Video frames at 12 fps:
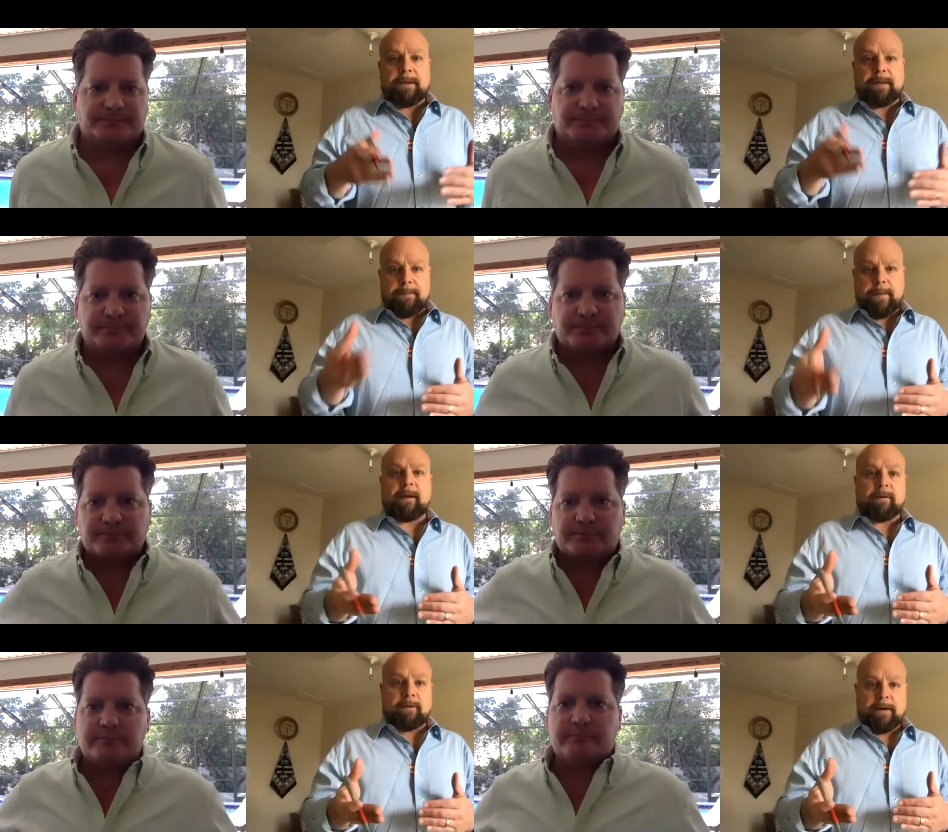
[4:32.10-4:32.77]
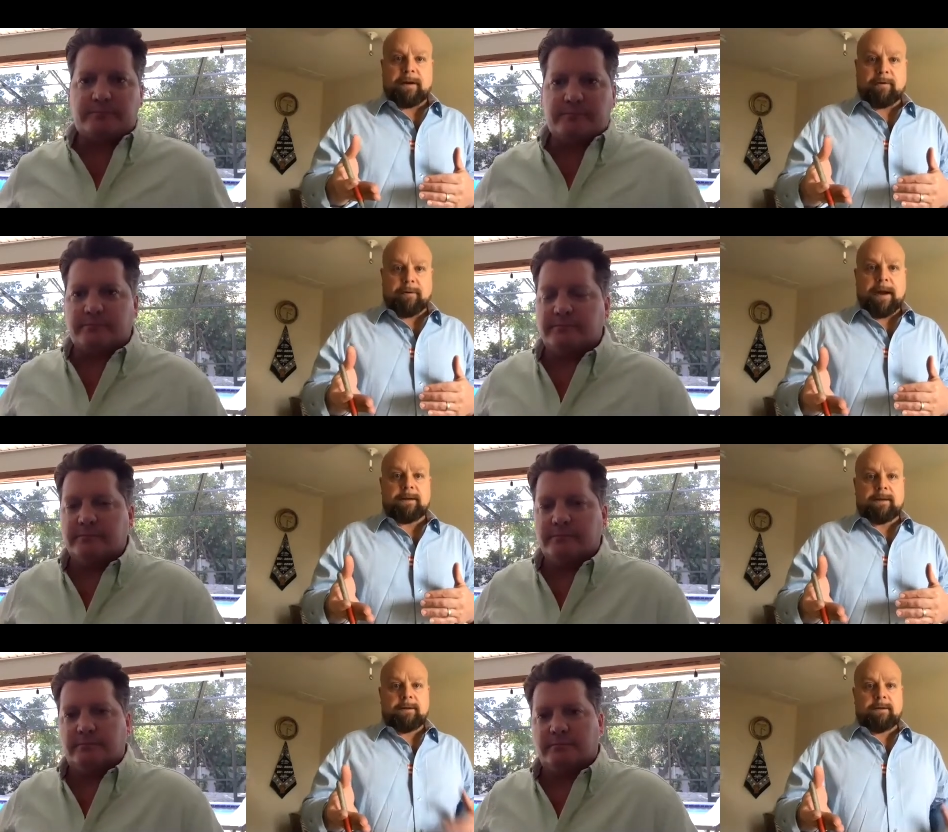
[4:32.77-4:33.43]
Speaker 1: the mailer in,
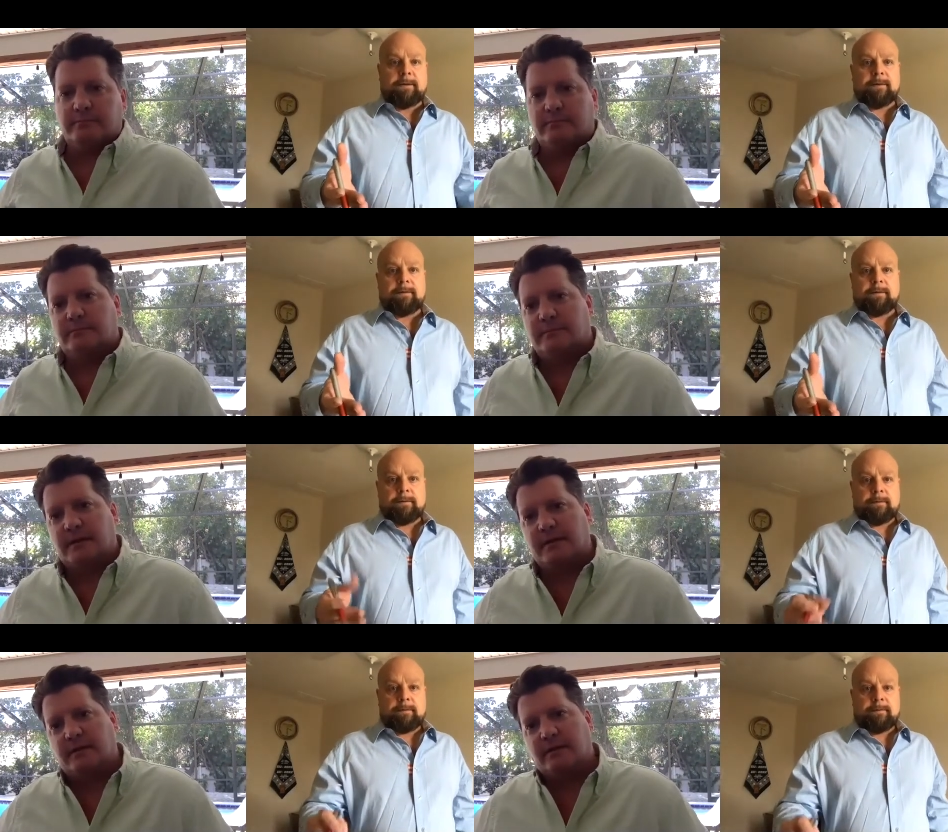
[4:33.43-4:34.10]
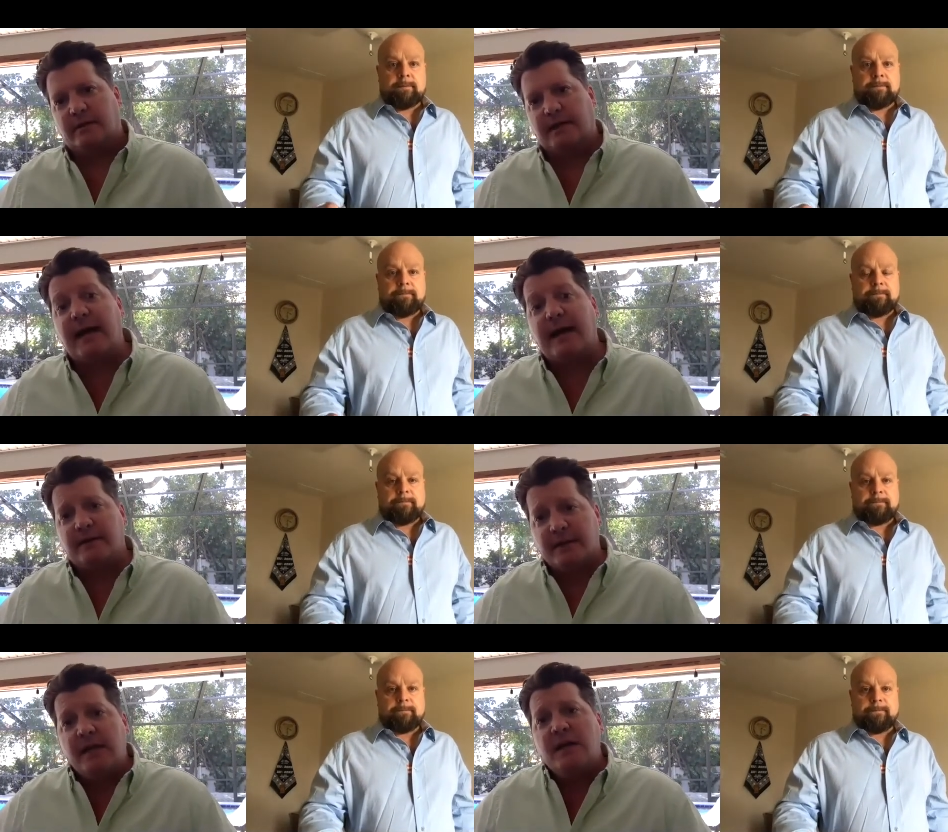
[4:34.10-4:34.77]
correct?
Speaker 2: Yeah.
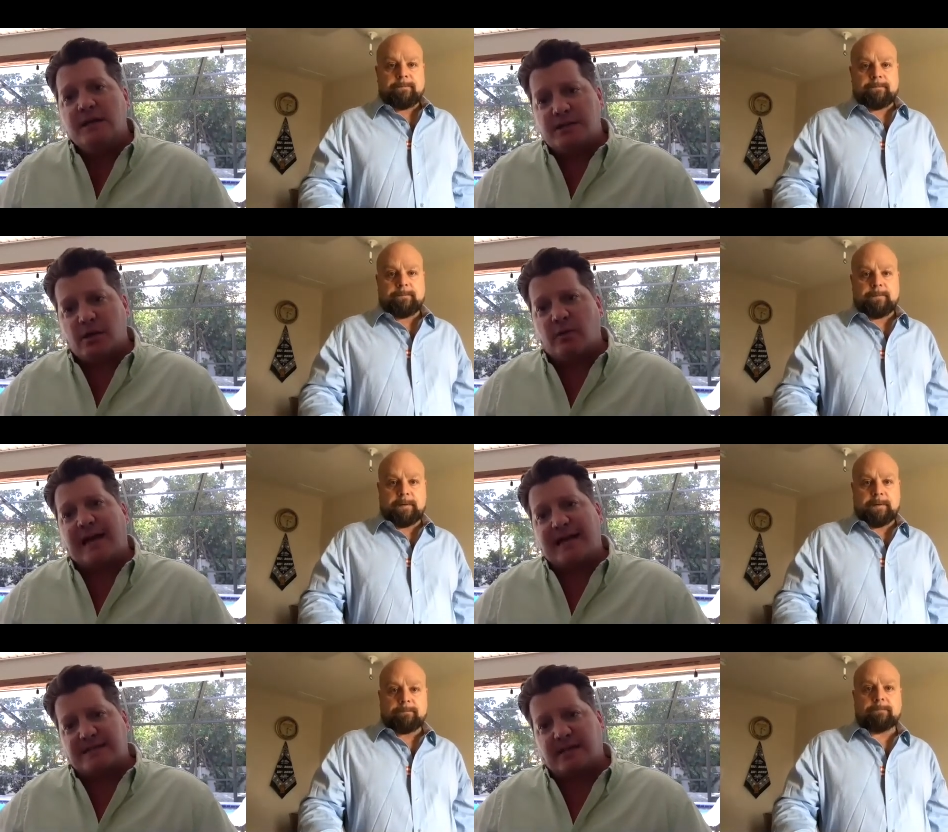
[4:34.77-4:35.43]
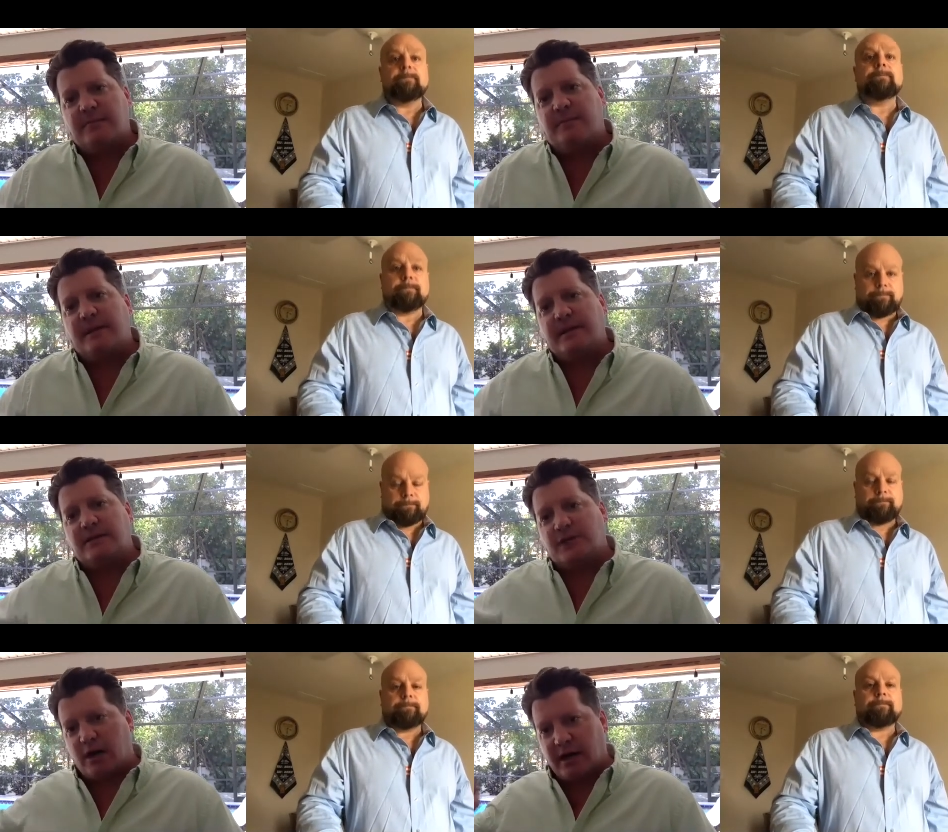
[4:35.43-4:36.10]
So that's going to be
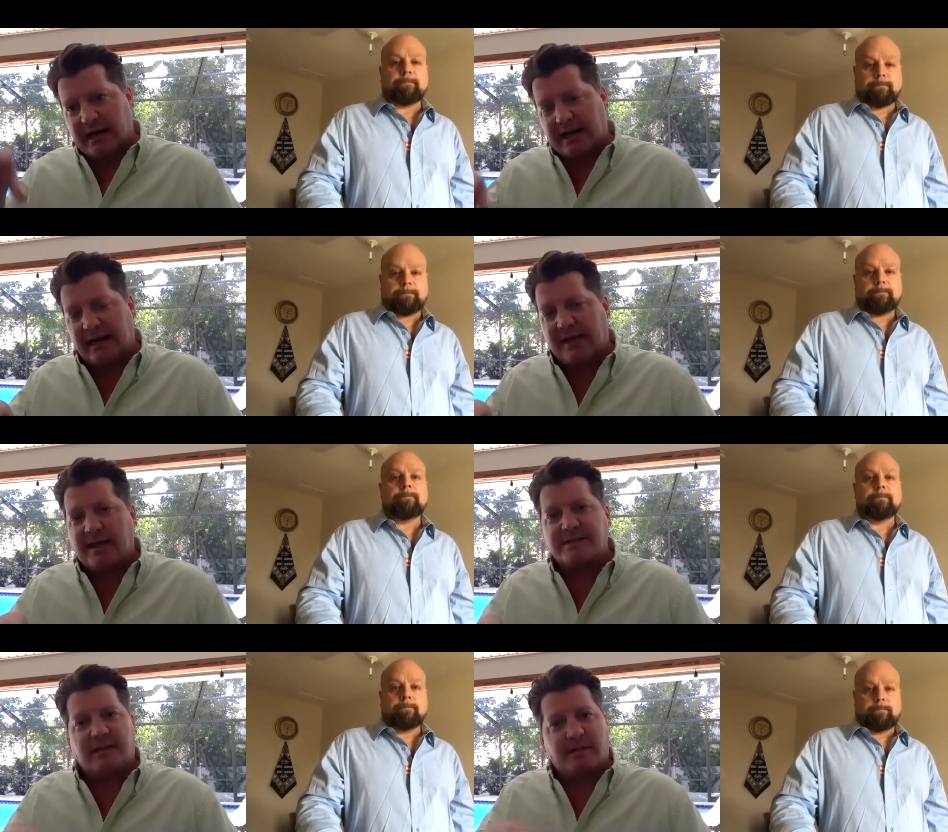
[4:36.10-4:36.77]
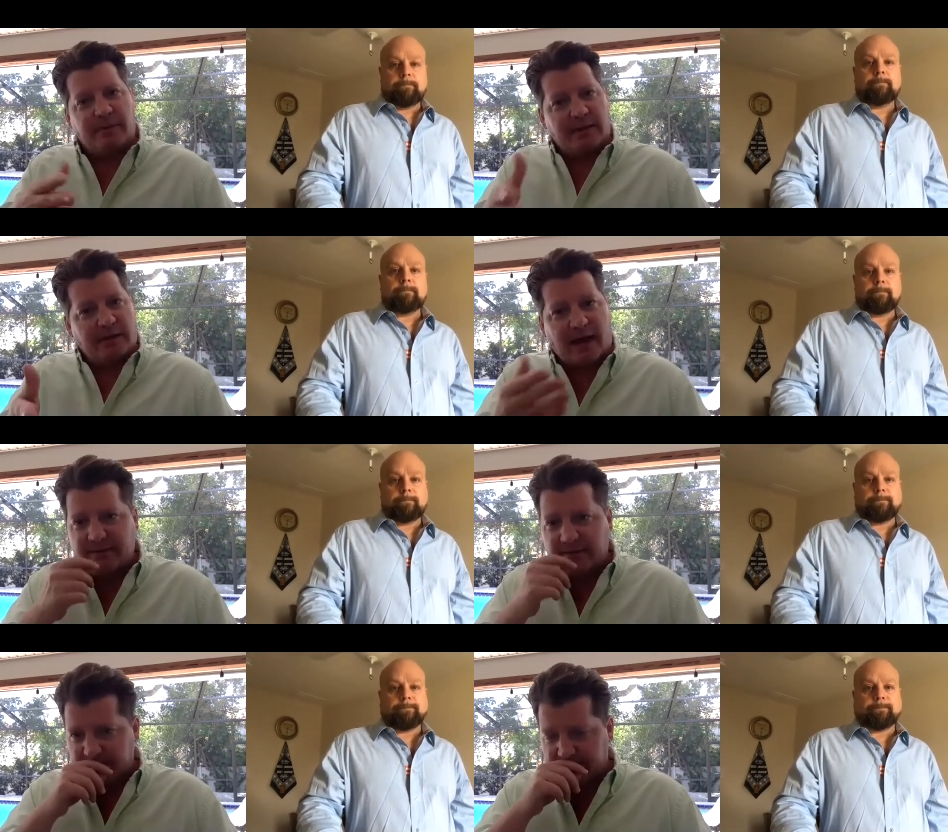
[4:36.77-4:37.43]
targeted, and that's going to be
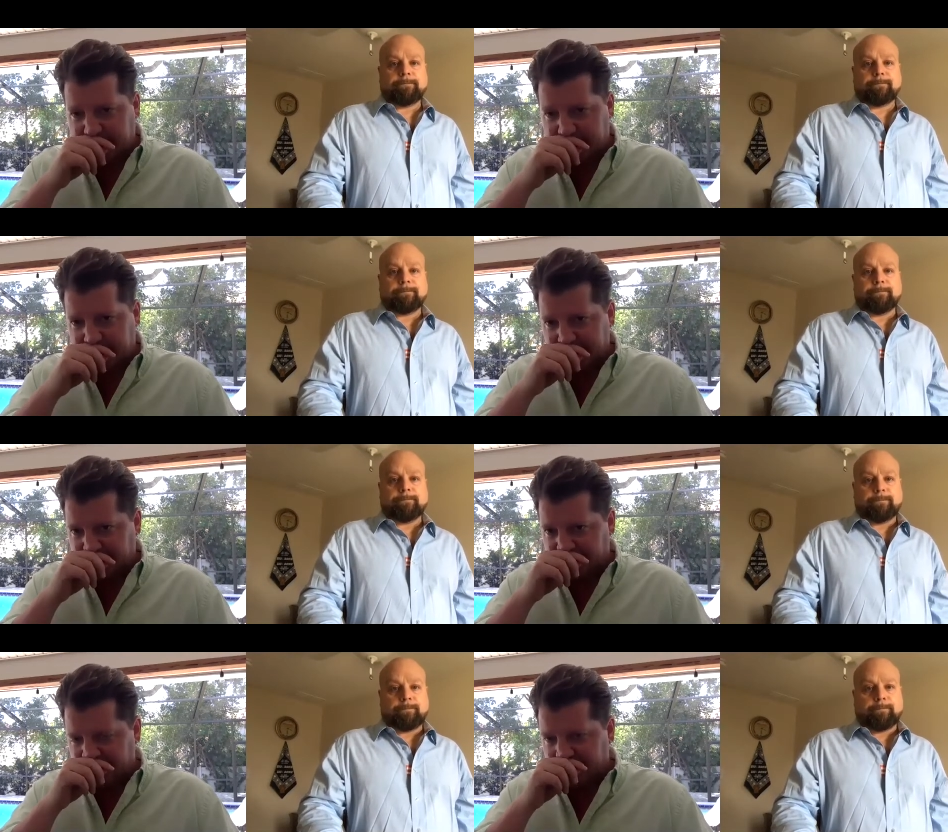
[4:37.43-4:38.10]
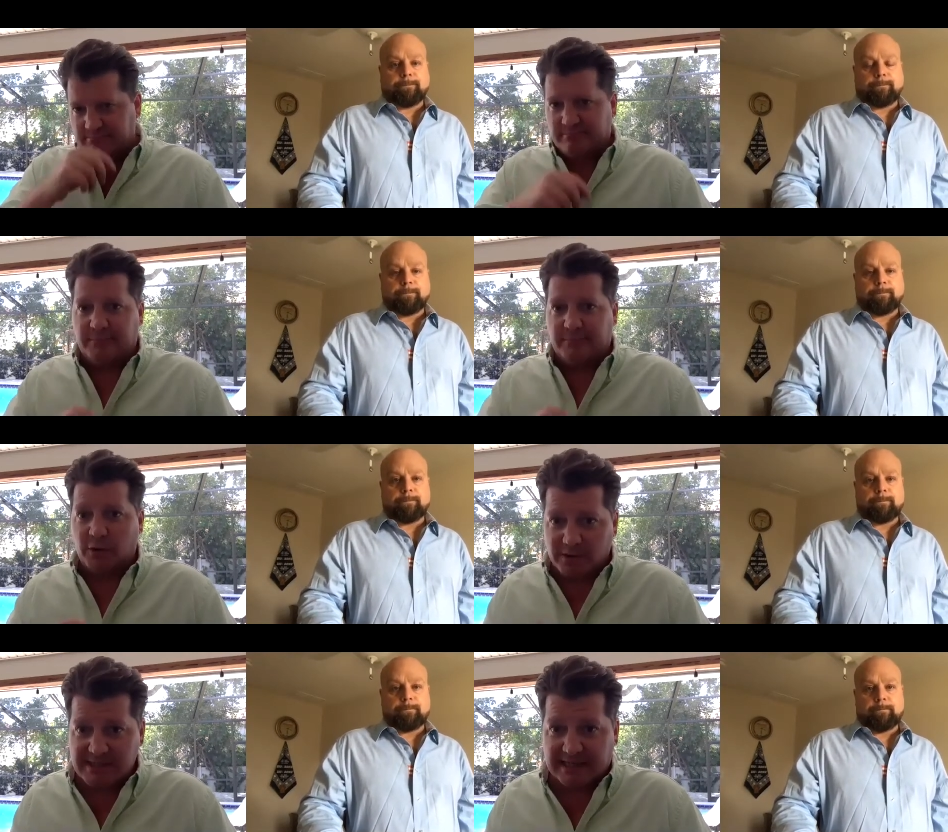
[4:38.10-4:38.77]
obviously your
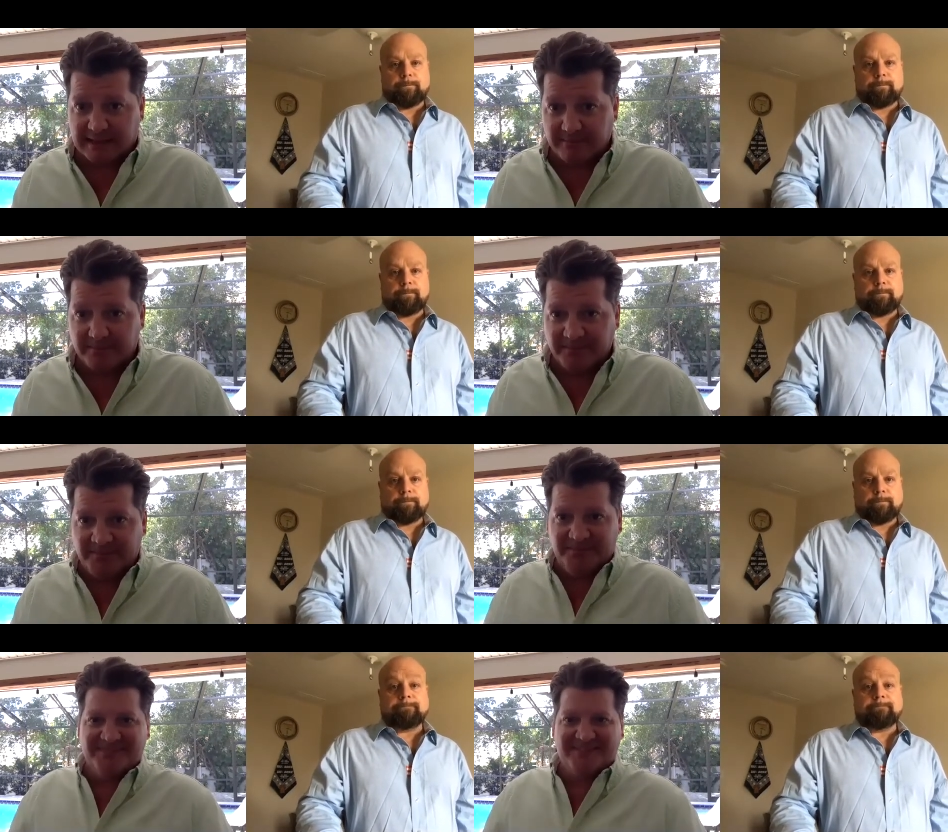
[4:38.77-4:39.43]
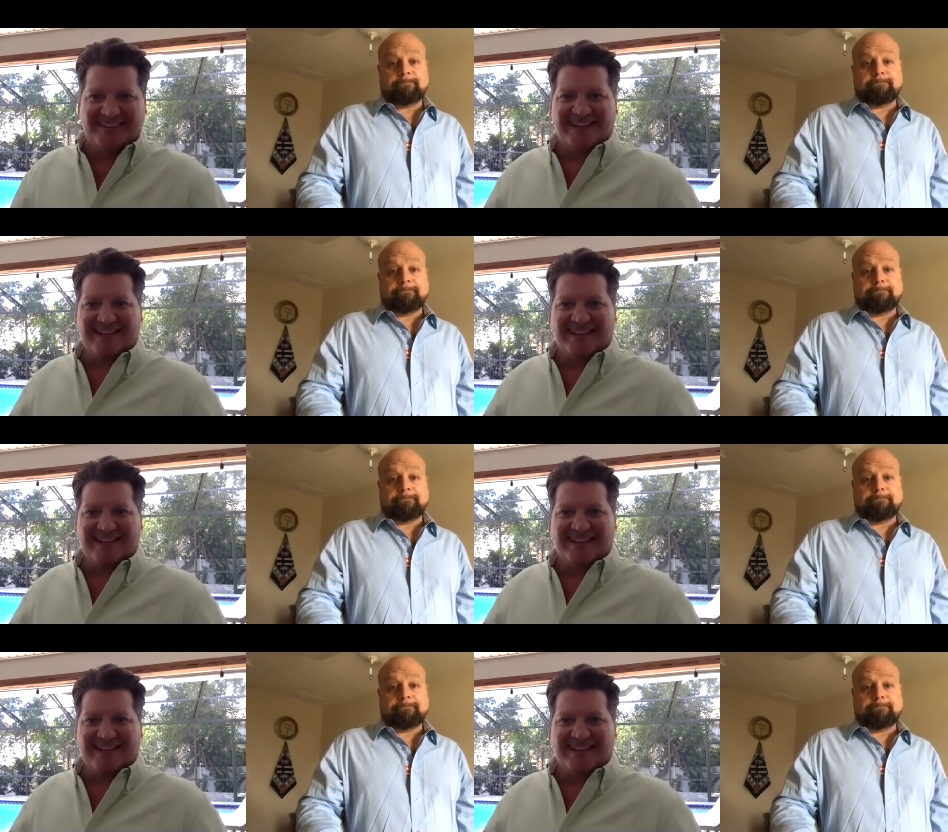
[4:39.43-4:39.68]
team mm-hmm.